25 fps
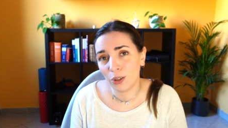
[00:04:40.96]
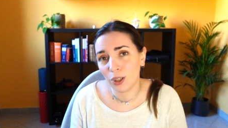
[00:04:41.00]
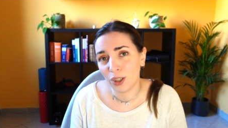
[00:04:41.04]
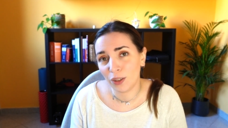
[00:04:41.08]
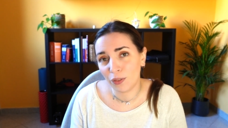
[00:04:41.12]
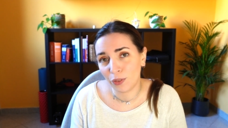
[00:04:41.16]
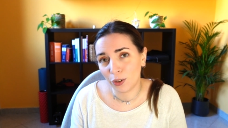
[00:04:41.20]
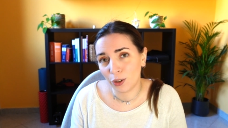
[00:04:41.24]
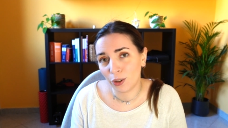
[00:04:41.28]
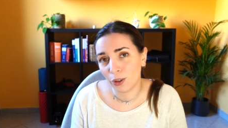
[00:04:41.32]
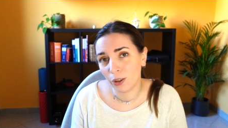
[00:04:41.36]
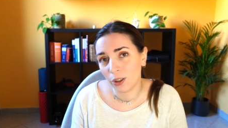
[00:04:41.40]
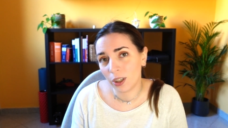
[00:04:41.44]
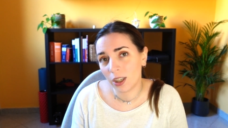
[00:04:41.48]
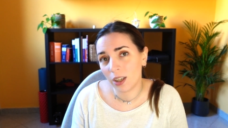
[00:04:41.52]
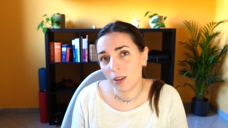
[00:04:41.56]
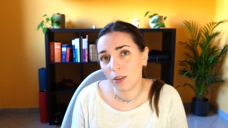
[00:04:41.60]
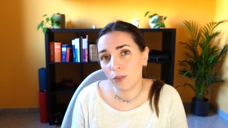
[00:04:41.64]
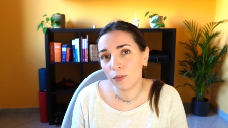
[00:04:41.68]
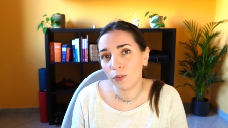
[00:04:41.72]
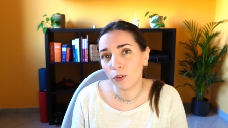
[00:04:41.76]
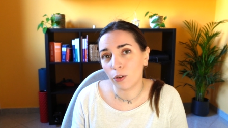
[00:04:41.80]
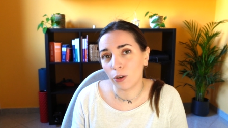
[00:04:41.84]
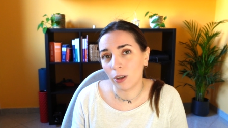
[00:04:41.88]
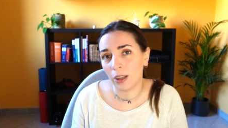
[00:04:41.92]
if you're looking
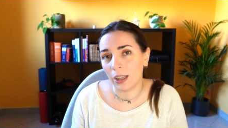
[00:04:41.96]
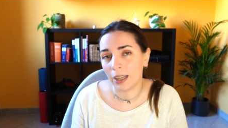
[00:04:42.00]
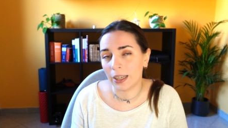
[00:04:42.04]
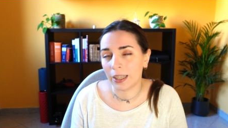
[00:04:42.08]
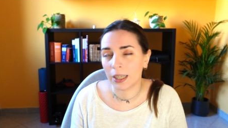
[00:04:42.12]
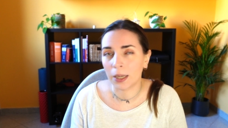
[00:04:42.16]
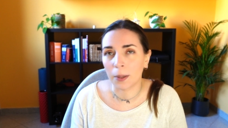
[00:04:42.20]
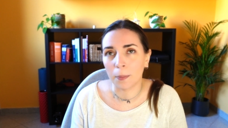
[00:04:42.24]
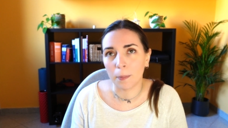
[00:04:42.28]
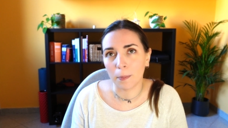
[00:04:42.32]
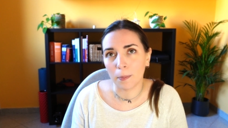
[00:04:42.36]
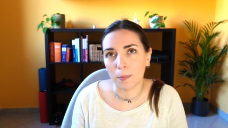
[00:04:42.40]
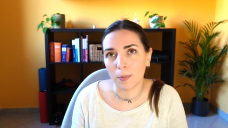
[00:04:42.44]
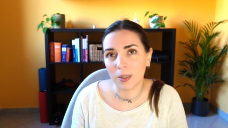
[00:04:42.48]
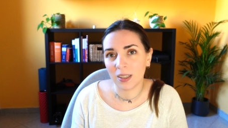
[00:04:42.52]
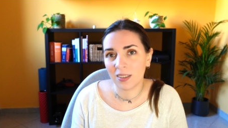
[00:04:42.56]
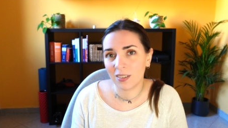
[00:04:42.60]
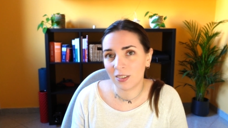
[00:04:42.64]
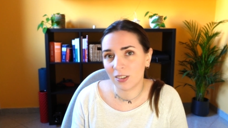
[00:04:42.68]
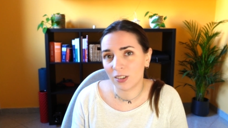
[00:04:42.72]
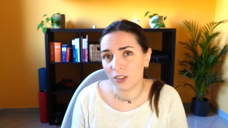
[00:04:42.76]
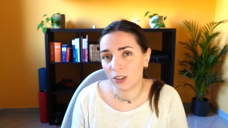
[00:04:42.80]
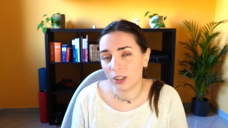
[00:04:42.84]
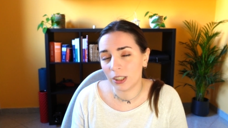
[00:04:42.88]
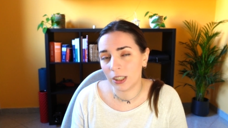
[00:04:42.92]
for like a
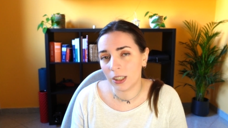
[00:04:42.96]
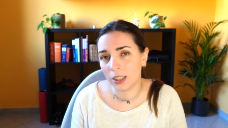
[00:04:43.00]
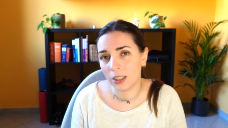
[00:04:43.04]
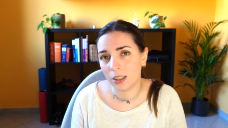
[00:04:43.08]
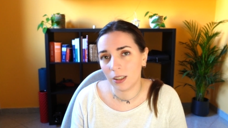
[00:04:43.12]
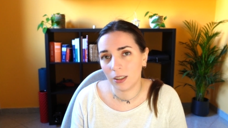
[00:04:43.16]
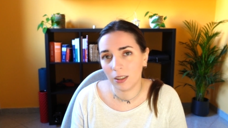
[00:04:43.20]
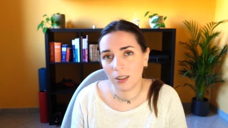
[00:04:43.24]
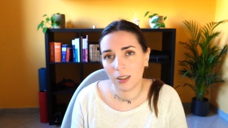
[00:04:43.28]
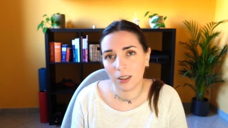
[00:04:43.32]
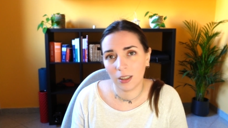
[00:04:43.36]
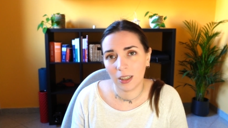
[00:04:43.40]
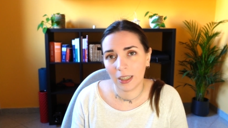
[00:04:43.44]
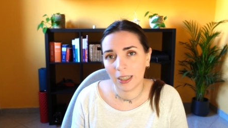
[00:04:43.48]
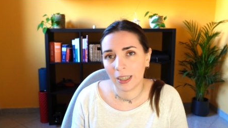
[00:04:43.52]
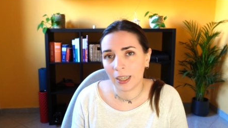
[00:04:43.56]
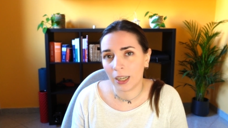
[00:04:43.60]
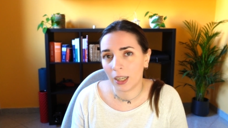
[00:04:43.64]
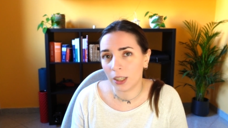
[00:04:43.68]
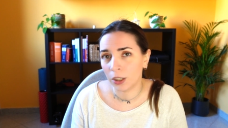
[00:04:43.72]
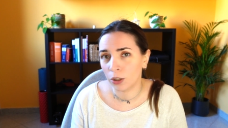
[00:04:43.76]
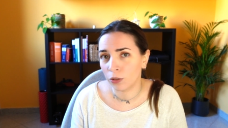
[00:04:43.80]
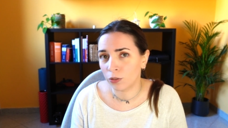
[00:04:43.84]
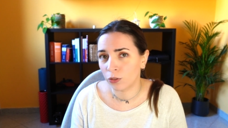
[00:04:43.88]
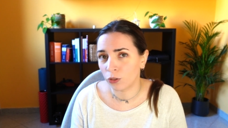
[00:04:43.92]
mystery
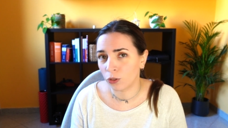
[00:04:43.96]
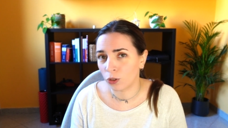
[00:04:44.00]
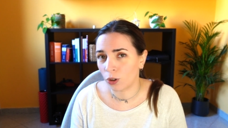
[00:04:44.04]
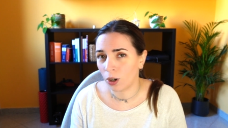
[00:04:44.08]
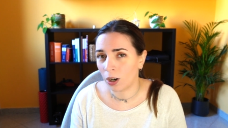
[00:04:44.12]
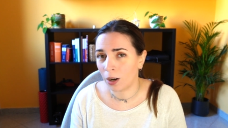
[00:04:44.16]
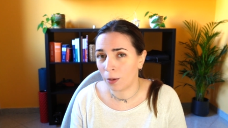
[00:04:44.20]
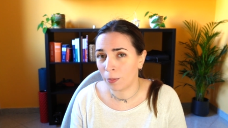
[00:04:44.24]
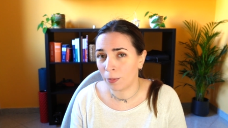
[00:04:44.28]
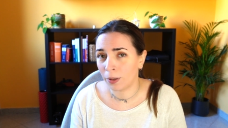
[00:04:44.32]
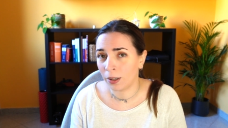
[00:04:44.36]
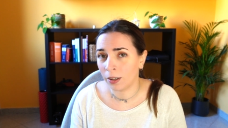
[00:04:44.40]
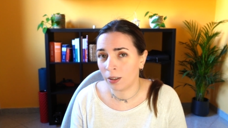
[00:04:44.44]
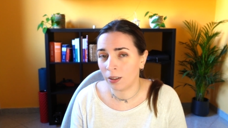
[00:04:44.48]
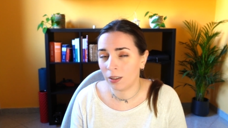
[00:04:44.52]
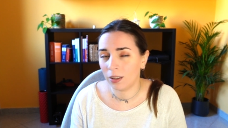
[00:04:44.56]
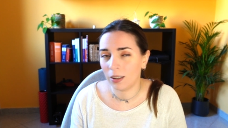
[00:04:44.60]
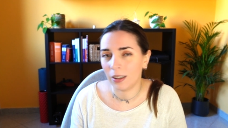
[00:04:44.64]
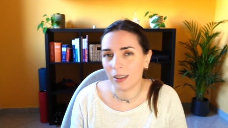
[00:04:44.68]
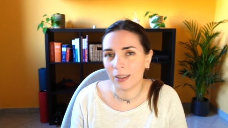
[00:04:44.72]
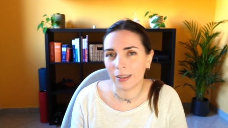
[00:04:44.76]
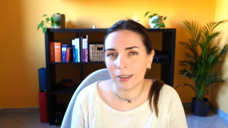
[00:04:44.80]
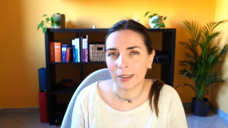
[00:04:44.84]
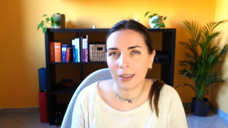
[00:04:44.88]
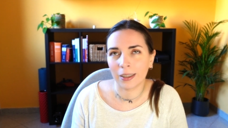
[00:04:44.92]
kind of drama,
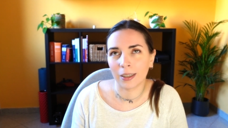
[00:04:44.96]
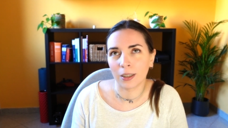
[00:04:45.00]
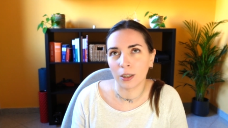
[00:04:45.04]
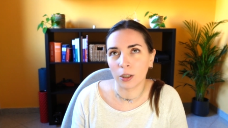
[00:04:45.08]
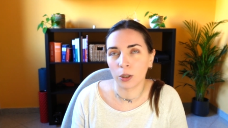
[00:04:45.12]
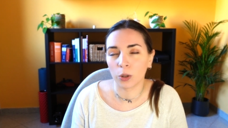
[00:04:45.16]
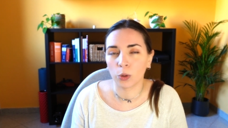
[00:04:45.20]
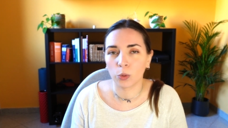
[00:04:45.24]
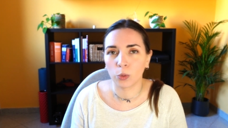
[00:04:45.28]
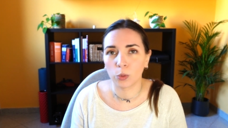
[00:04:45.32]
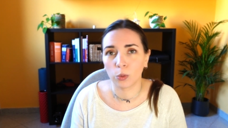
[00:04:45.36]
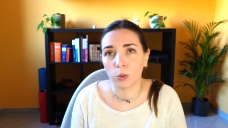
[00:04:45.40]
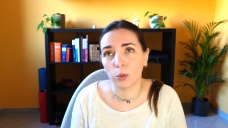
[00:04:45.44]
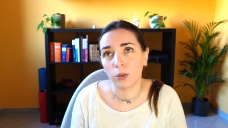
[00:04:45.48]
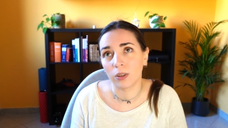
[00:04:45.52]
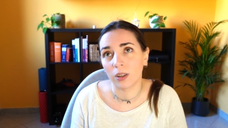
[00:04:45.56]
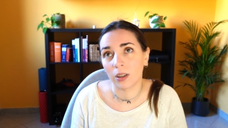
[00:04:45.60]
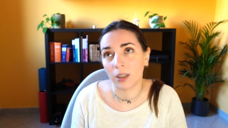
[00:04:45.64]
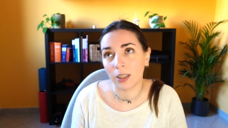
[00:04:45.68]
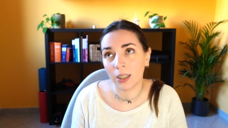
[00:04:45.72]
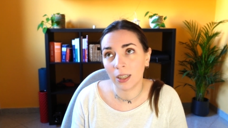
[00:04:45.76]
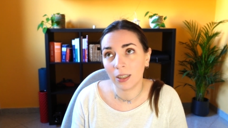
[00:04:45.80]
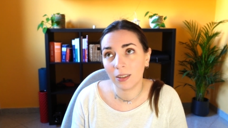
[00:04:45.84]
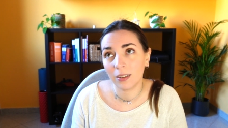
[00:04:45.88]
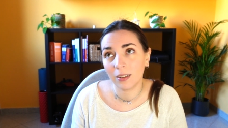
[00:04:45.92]
like a
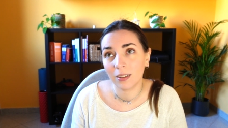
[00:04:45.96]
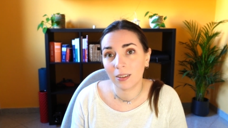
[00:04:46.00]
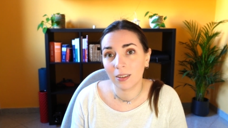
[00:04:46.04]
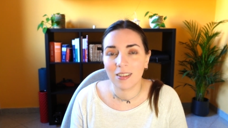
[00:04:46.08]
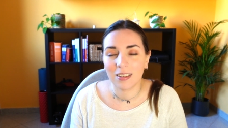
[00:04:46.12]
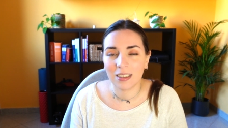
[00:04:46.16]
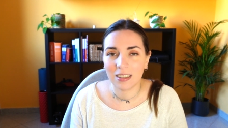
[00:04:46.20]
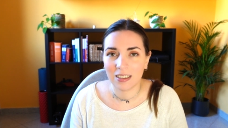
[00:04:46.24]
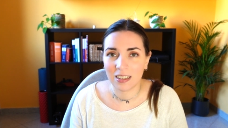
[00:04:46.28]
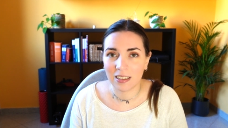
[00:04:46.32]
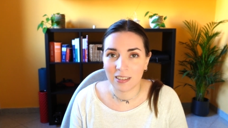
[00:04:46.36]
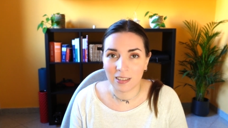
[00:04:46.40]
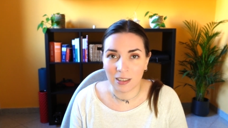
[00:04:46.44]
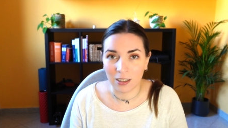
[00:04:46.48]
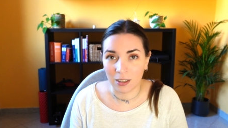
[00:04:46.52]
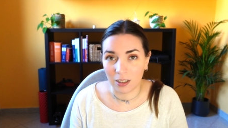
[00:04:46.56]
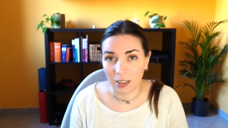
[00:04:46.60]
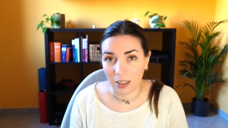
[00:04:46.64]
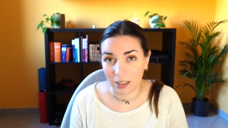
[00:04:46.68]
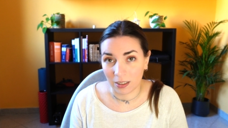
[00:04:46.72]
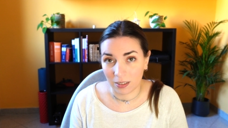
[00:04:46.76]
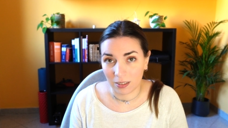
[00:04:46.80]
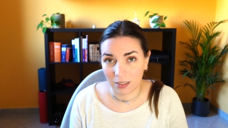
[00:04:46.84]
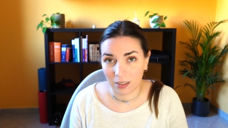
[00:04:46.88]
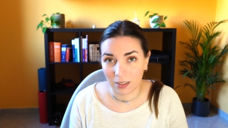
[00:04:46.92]
whodunit, this is not
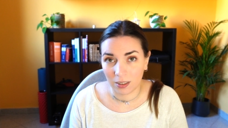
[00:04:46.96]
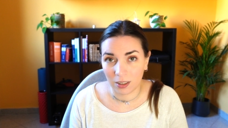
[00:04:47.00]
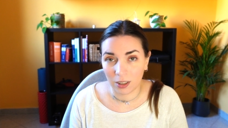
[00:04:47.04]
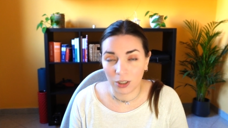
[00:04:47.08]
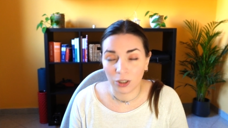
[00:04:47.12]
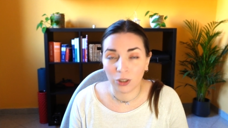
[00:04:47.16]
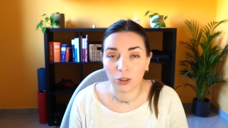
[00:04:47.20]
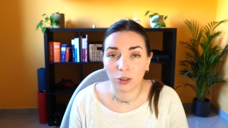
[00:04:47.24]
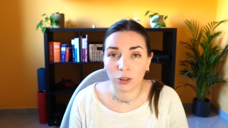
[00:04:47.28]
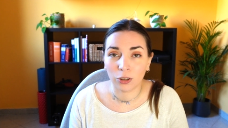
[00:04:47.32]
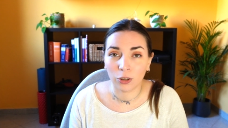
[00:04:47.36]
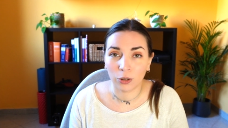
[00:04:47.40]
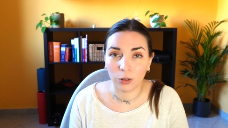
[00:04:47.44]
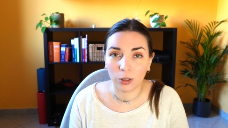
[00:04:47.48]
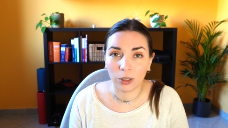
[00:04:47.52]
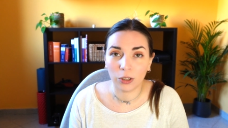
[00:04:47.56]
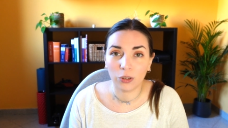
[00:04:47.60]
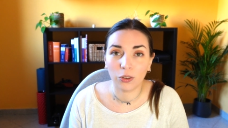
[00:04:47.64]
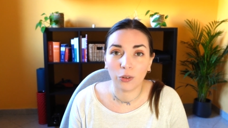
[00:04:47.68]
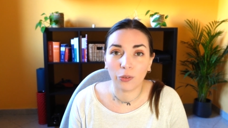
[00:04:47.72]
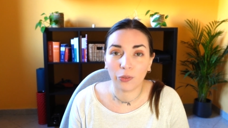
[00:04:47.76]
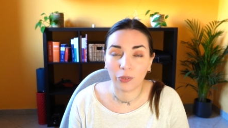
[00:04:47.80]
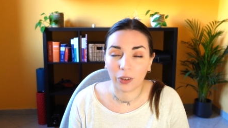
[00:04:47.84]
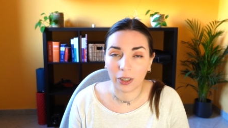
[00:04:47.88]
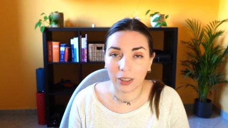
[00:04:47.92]
it. You're going
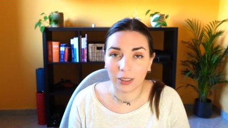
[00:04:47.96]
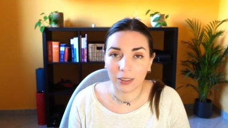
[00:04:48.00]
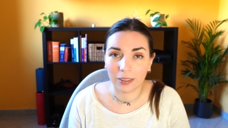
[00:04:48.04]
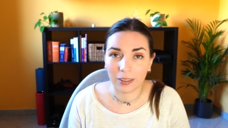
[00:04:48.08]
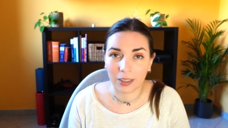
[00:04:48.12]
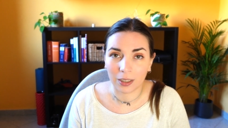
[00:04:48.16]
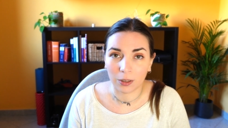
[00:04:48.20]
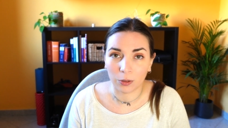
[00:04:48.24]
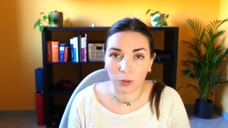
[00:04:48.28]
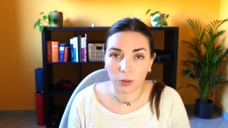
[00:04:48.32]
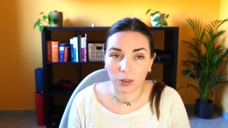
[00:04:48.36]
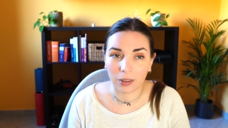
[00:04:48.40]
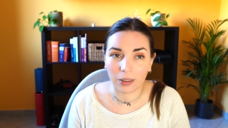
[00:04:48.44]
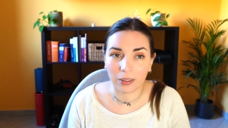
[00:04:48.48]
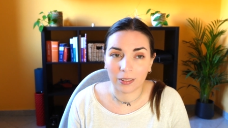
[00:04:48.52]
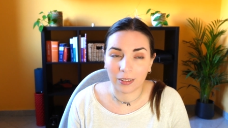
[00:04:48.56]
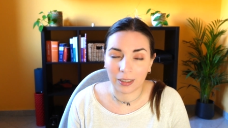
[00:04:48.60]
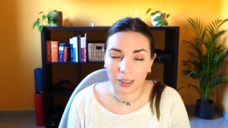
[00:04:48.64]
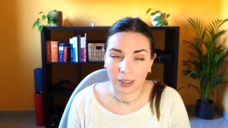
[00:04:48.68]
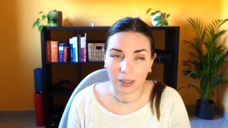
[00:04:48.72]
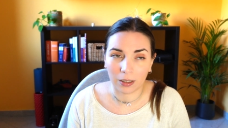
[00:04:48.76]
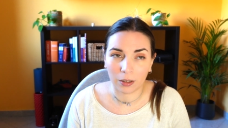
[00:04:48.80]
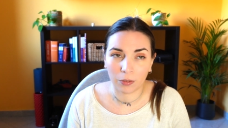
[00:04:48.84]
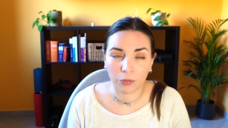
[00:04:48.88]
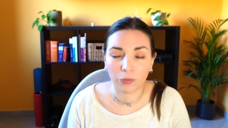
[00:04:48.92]
to find out
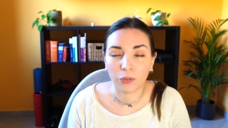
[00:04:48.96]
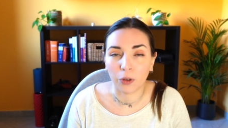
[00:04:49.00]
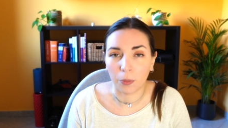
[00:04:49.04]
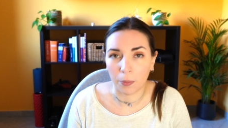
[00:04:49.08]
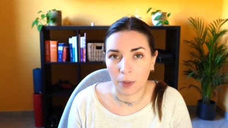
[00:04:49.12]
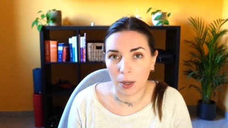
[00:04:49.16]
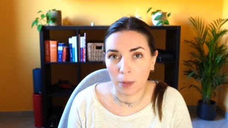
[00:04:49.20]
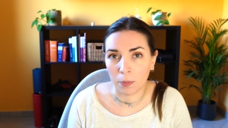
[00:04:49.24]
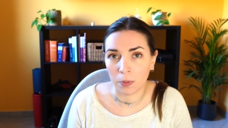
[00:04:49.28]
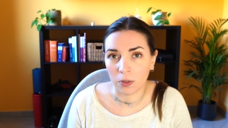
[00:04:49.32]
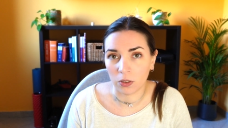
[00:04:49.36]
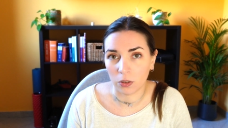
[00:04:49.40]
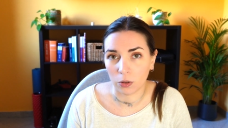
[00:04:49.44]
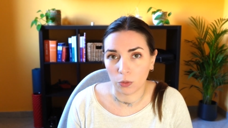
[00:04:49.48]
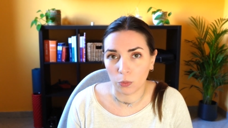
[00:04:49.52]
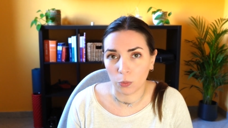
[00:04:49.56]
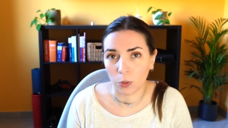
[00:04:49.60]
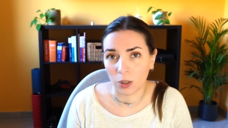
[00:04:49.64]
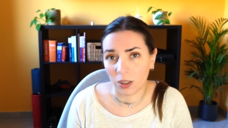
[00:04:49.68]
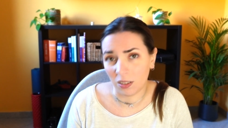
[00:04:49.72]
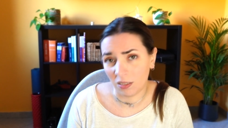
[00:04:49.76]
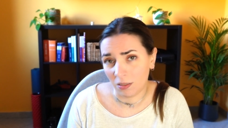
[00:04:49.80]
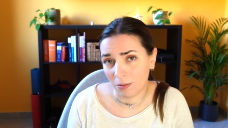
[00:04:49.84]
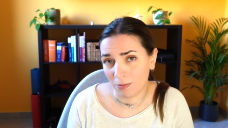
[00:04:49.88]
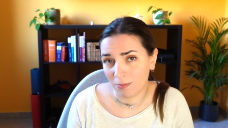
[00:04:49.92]
like from episode
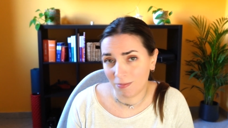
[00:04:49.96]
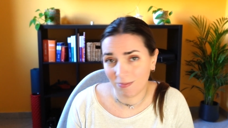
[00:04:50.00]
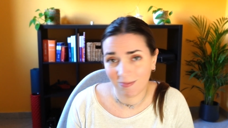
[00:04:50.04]
1.